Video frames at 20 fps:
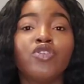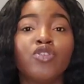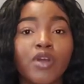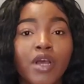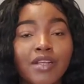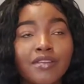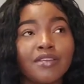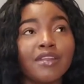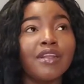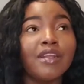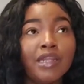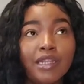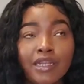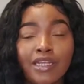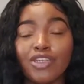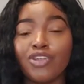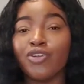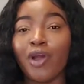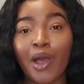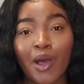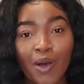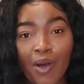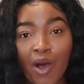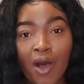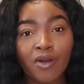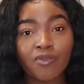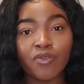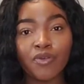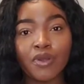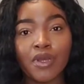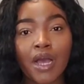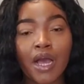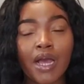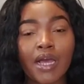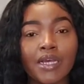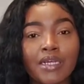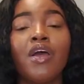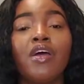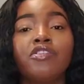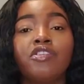Dresslily try on haul for you
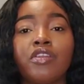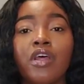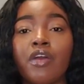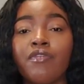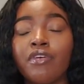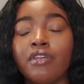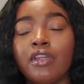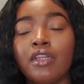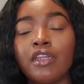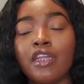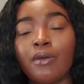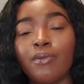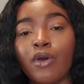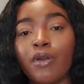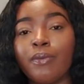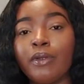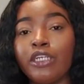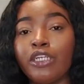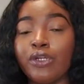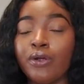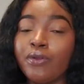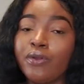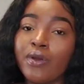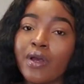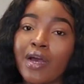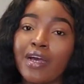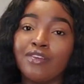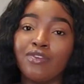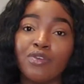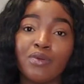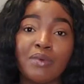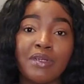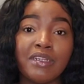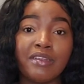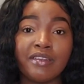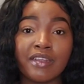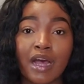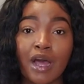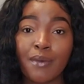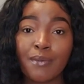guys. So everything that I'm going to be showing you guys will be
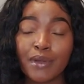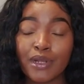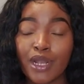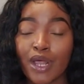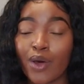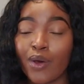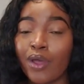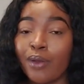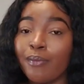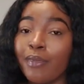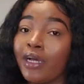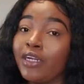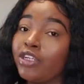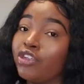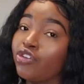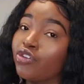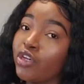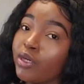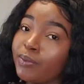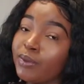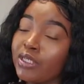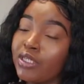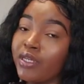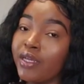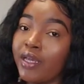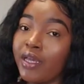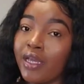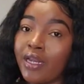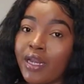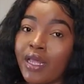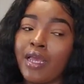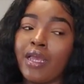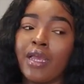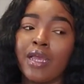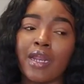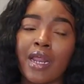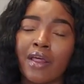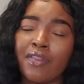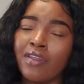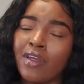down below in my description.
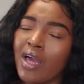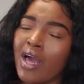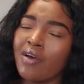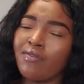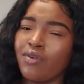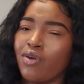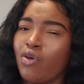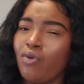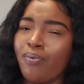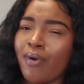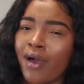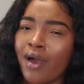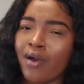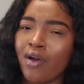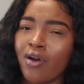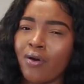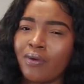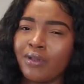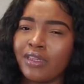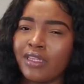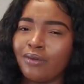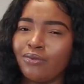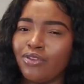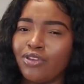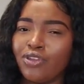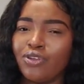And I think I have a coupon code with them